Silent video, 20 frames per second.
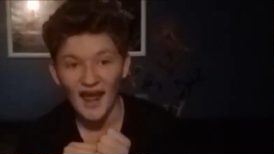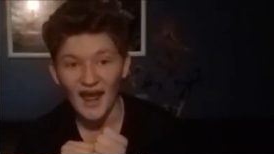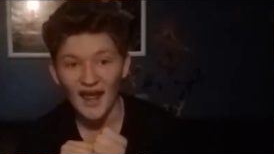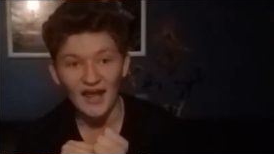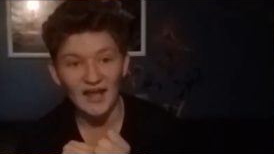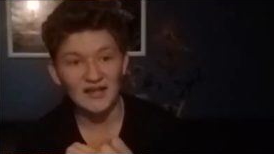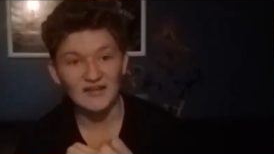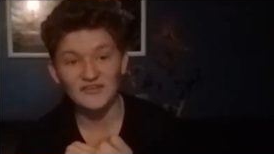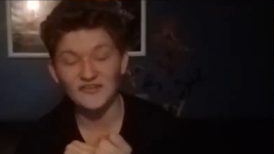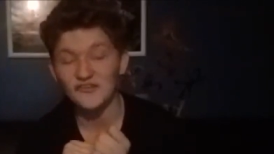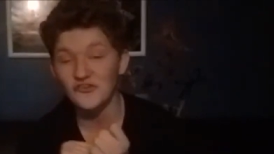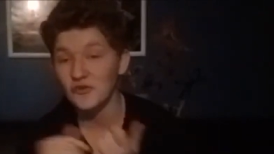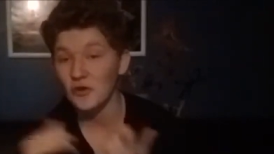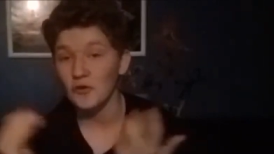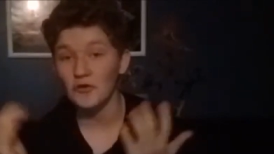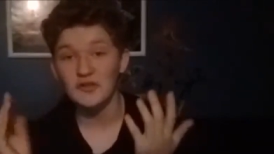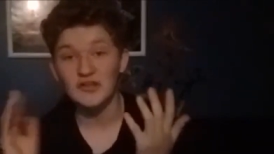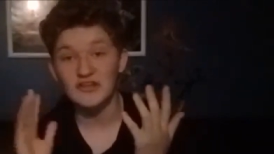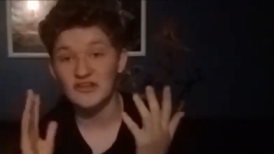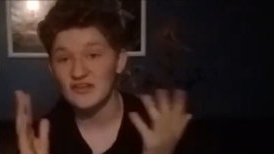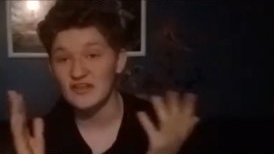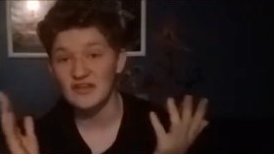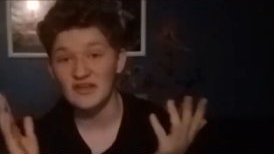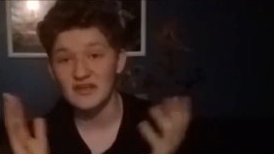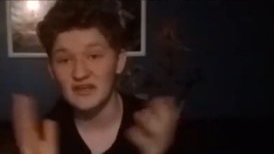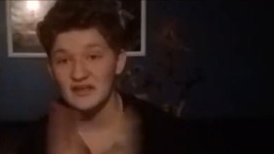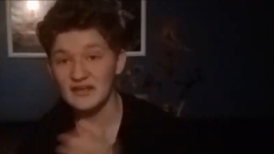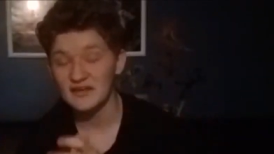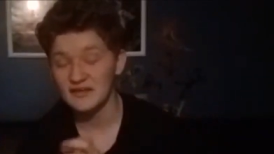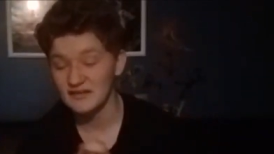and so he
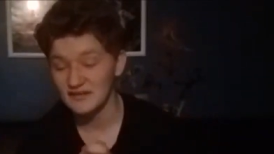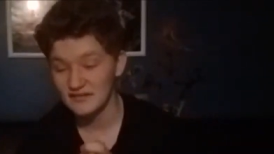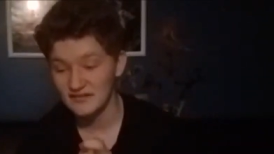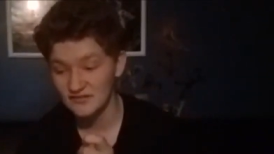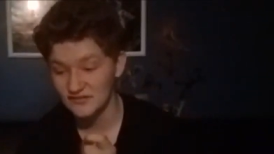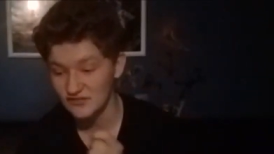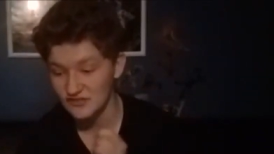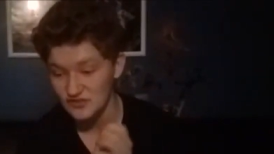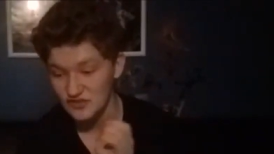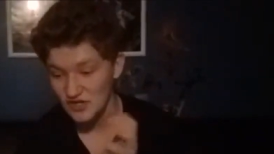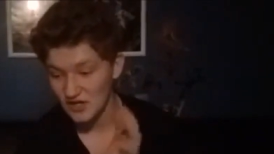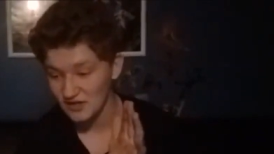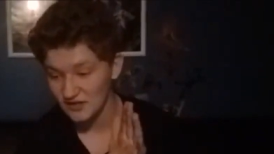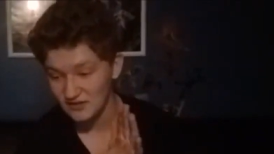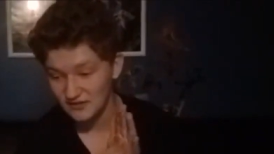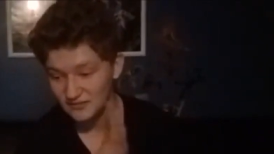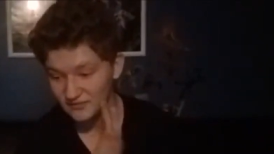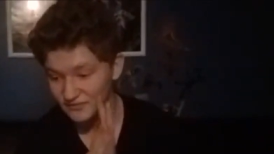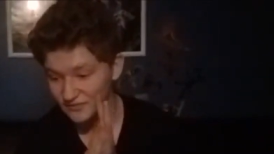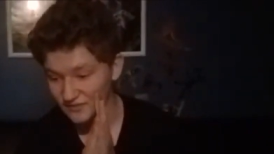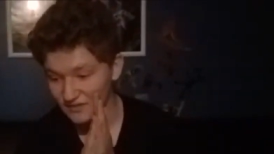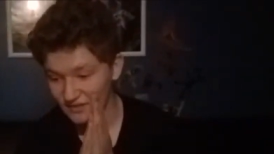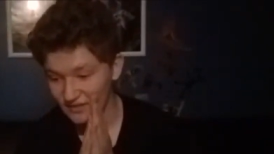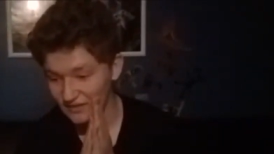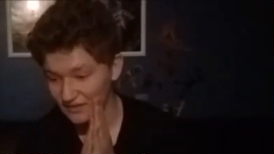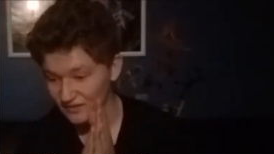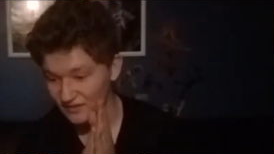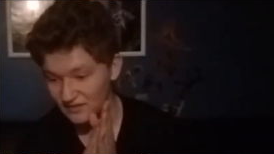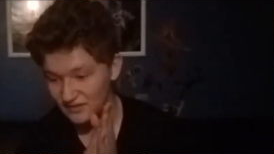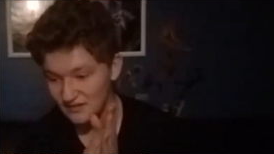he's trying to,
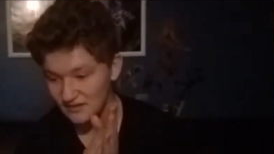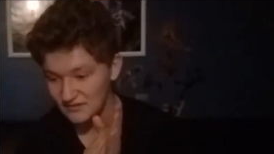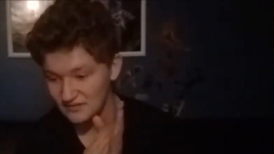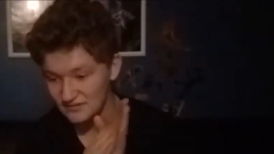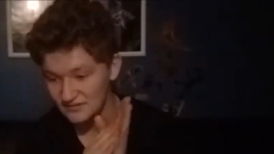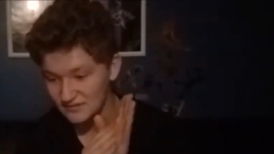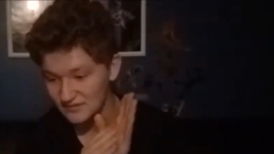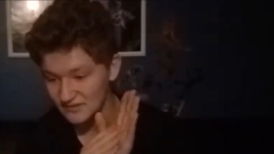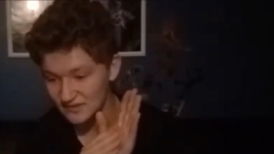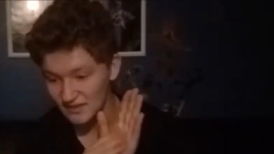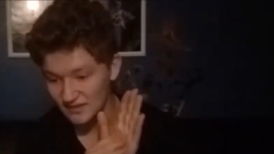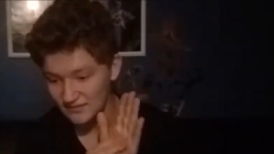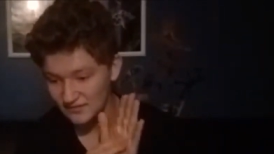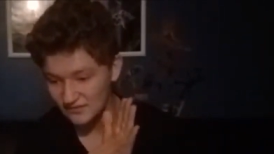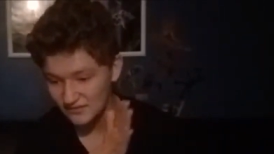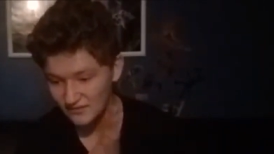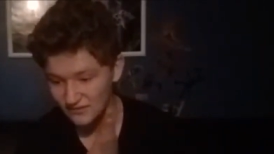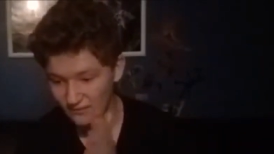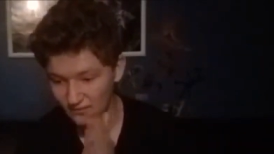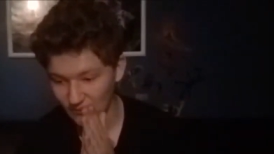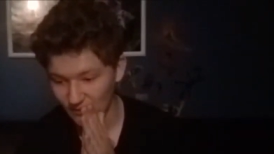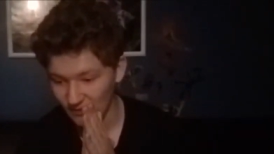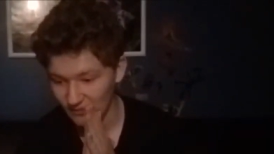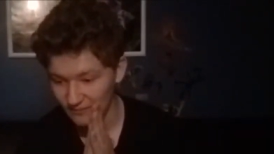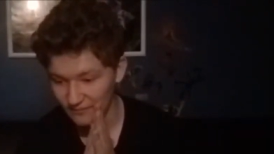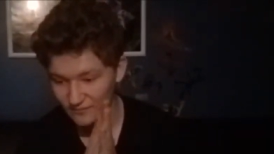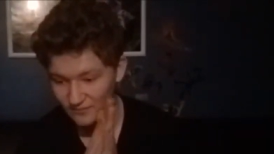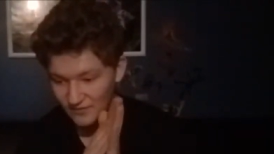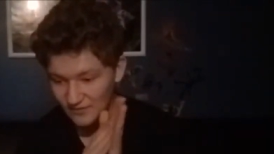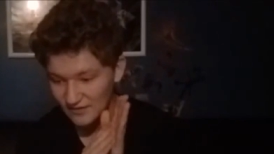he gets to the
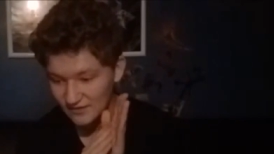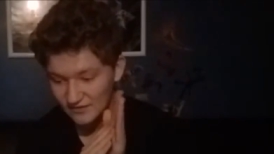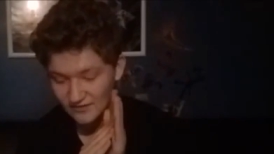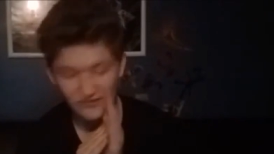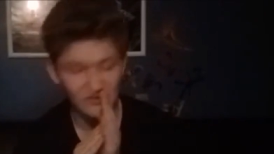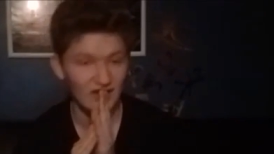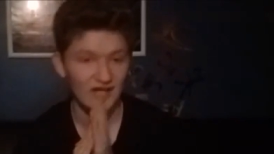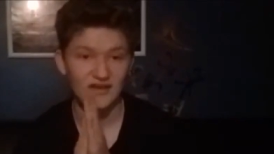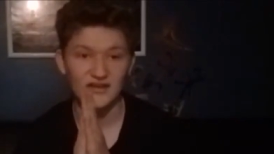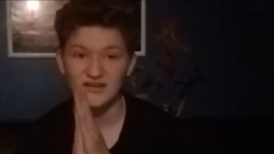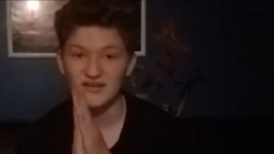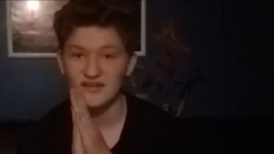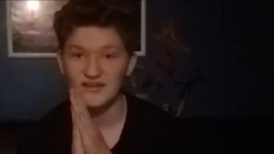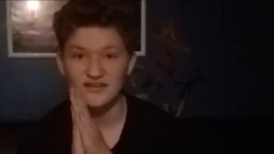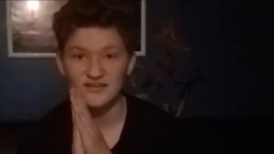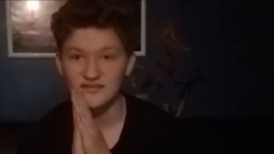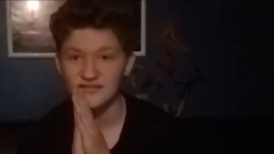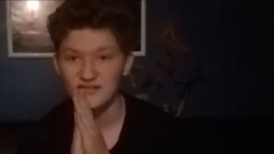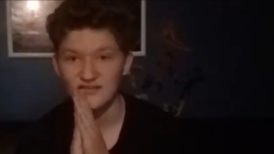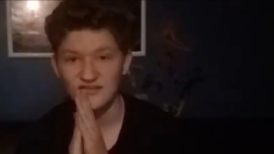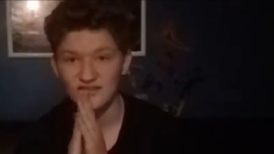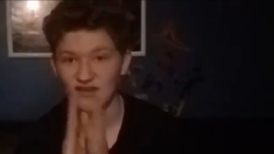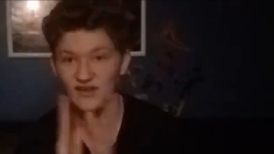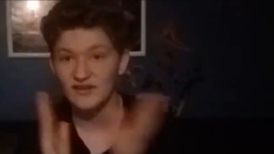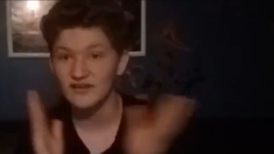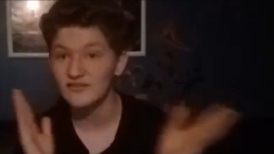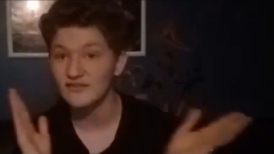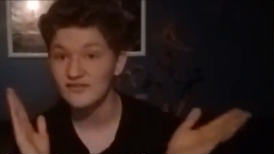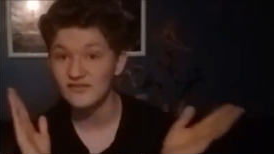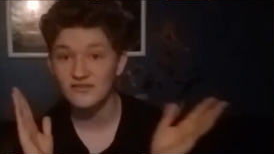bottom of things, and he
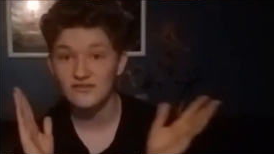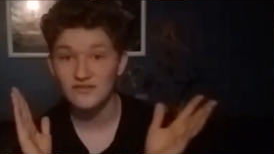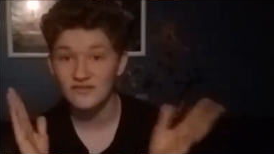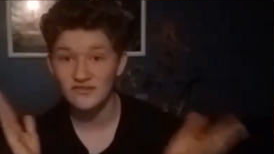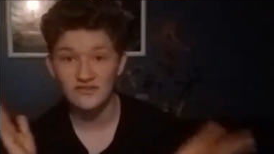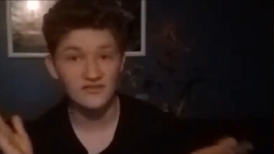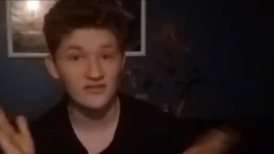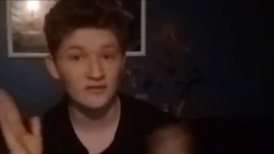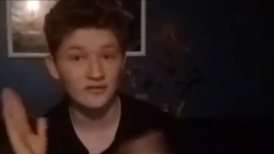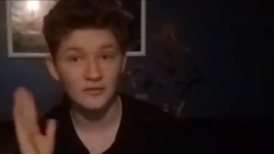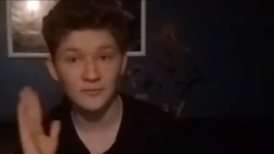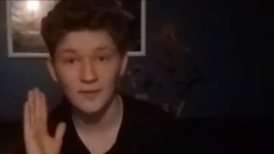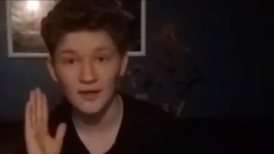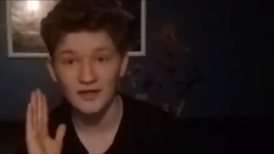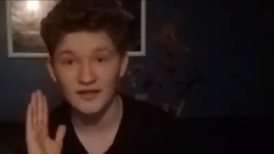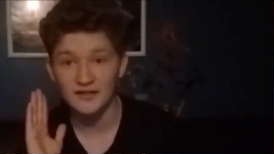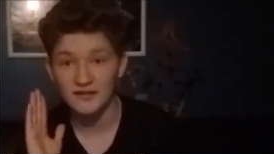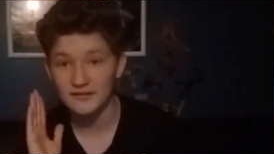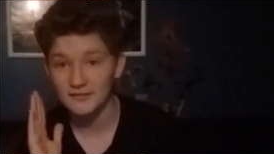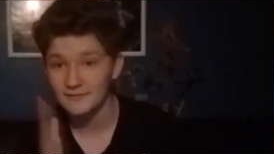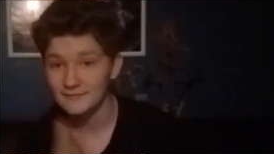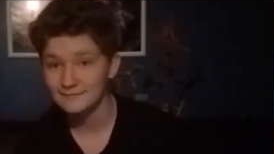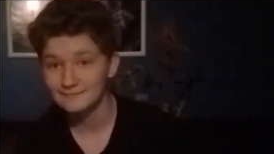decides to steal a bike.